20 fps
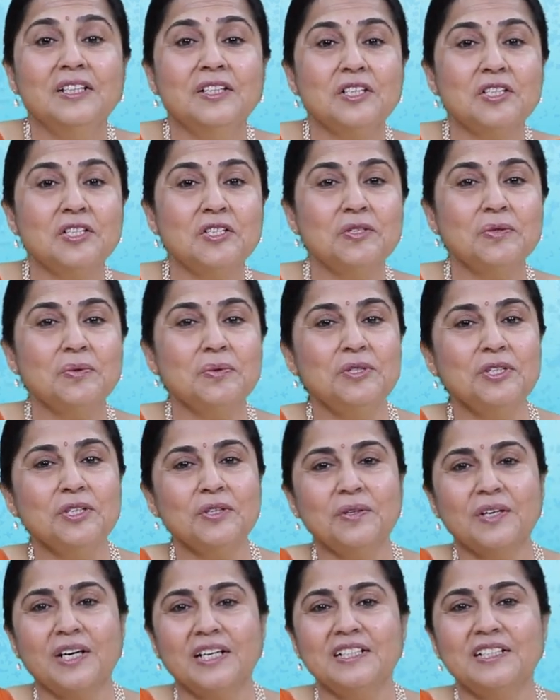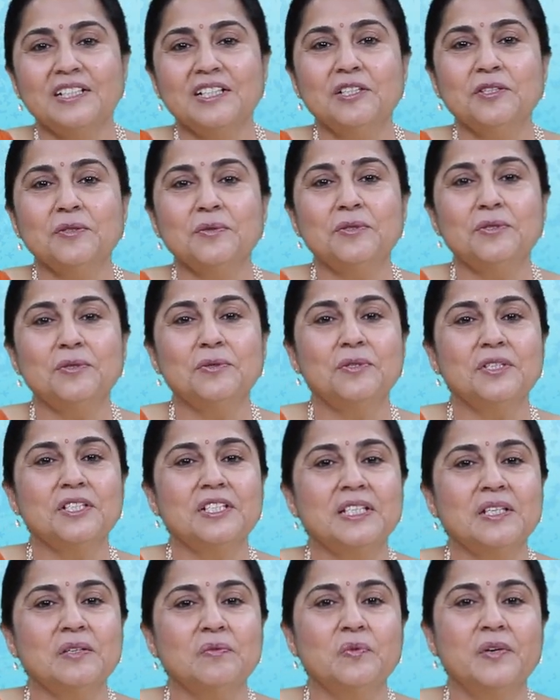The studio continued to
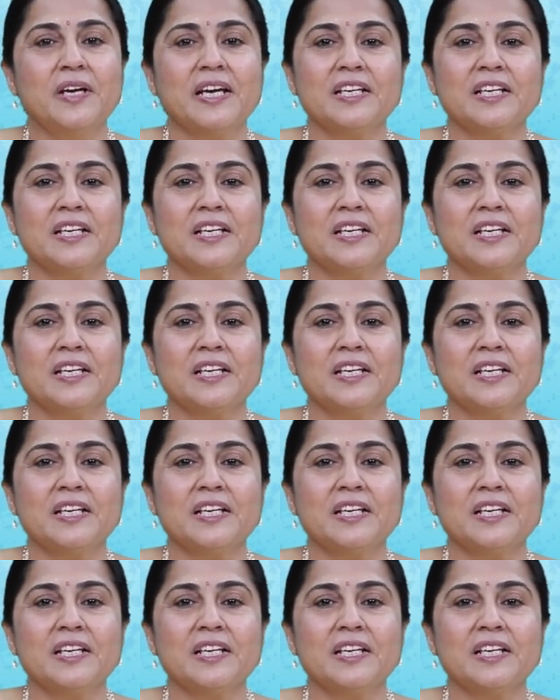receive